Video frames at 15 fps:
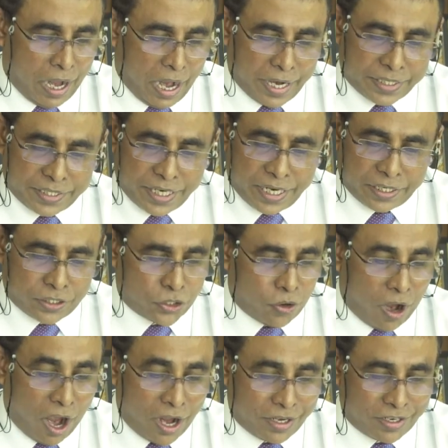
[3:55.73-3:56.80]
I take to
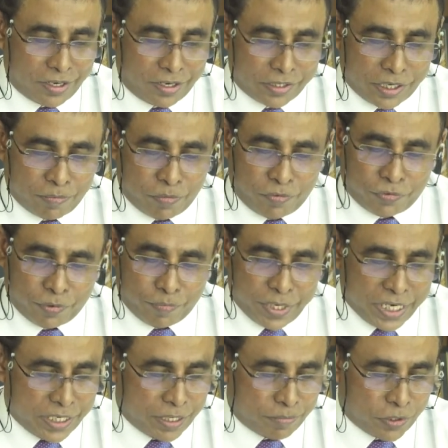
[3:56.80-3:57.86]
heart some of the
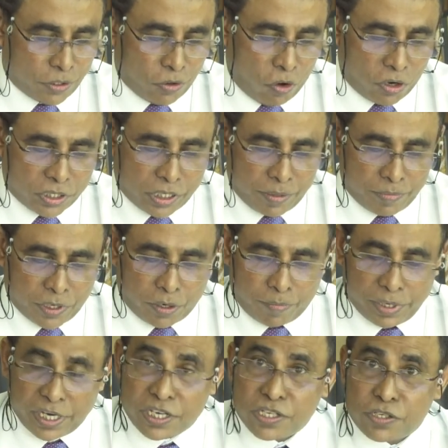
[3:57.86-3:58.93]
medium to long-term
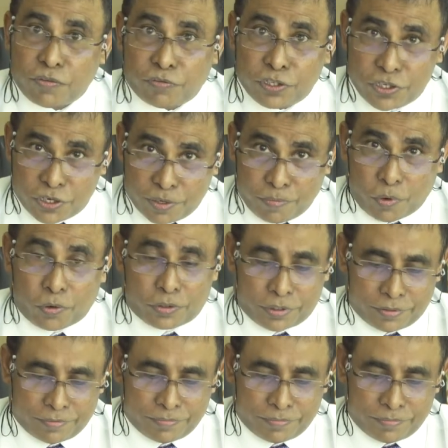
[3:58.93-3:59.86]
recommendations of this report.